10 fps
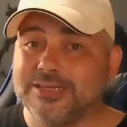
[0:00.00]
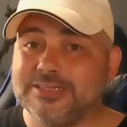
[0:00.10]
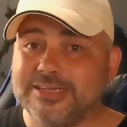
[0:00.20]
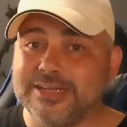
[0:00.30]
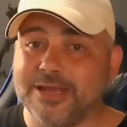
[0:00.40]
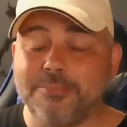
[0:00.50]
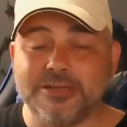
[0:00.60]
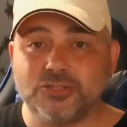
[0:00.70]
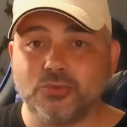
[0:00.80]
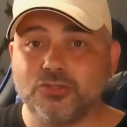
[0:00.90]
Sitting at
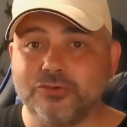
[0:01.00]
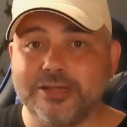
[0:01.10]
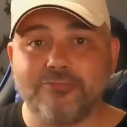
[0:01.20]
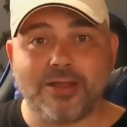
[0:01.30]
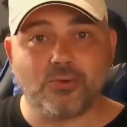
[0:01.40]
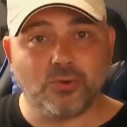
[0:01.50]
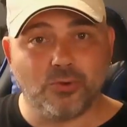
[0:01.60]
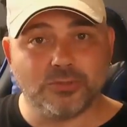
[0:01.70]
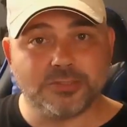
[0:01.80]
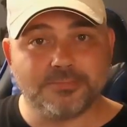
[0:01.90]
Minshall Street Crown
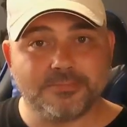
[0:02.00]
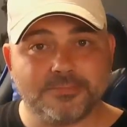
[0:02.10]
Court.